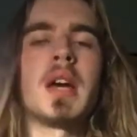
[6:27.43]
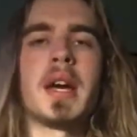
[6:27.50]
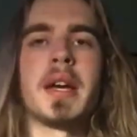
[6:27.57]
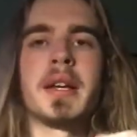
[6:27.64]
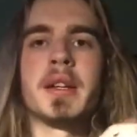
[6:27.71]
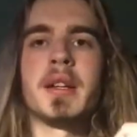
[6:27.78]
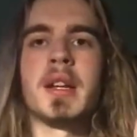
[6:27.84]

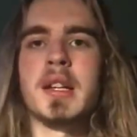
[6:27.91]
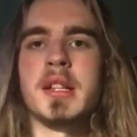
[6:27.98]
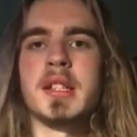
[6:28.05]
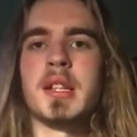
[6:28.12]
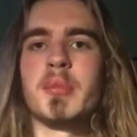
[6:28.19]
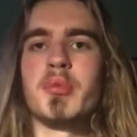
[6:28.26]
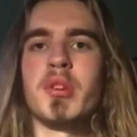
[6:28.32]
And like I
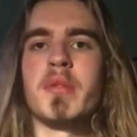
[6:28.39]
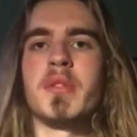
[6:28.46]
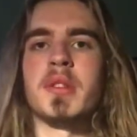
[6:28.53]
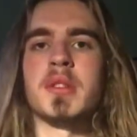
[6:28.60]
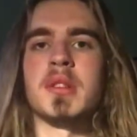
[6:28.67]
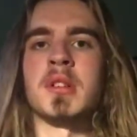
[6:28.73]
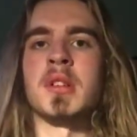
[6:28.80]
said
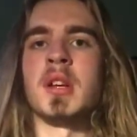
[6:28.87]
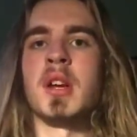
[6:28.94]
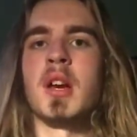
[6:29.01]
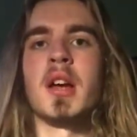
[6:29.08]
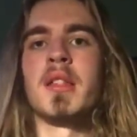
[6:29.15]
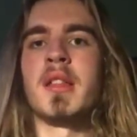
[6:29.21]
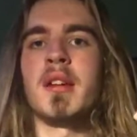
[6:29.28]
previously,
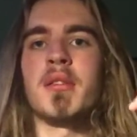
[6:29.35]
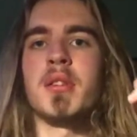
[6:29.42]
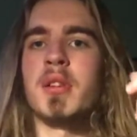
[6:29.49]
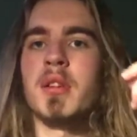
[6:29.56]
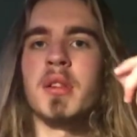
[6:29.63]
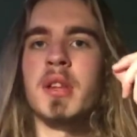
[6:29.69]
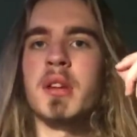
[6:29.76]
there
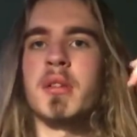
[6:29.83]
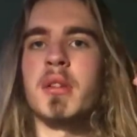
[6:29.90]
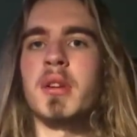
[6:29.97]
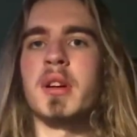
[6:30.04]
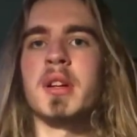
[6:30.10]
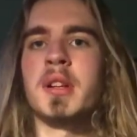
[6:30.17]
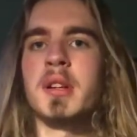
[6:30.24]
are there
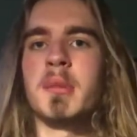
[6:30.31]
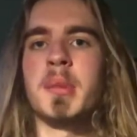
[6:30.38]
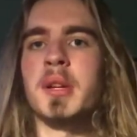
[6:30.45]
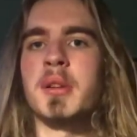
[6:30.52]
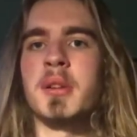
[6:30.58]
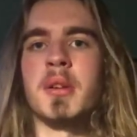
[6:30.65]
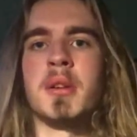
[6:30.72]
are
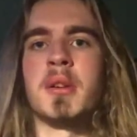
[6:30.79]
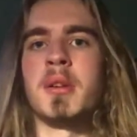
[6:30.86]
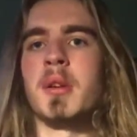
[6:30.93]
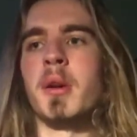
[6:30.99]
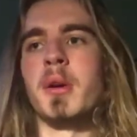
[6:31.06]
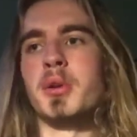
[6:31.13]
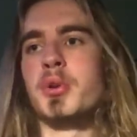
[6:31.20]
independent
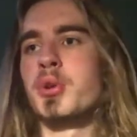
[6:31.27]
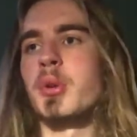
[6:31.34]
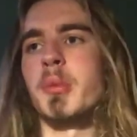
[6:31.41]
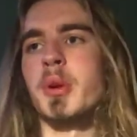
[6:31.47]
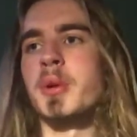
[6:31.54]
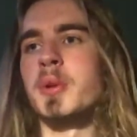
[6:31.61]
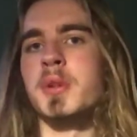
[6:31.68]

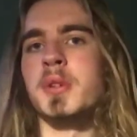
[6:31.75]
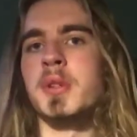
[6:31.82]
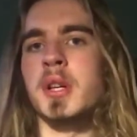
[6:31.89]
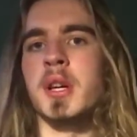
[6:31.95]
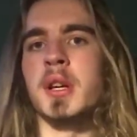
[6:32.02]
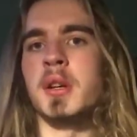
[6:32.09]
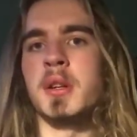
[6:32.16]
shop owners
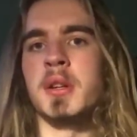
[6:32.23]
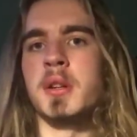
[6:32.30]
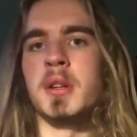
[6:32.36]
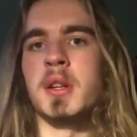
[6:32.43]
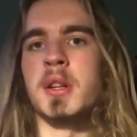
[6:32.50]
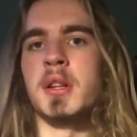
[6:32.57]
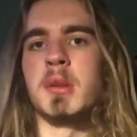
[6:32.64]

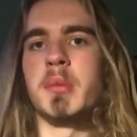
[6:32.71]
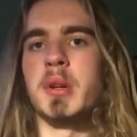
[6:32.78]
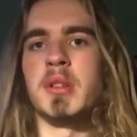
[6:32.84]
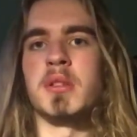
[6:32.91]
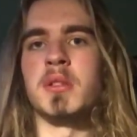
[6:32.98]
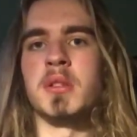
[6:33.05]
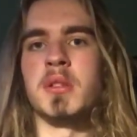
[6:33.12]
and
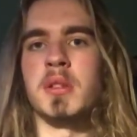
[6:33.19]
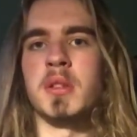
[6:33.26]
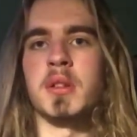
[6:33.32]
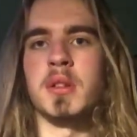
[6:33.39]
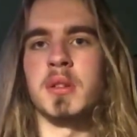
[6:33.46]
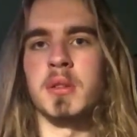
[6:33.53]
independent you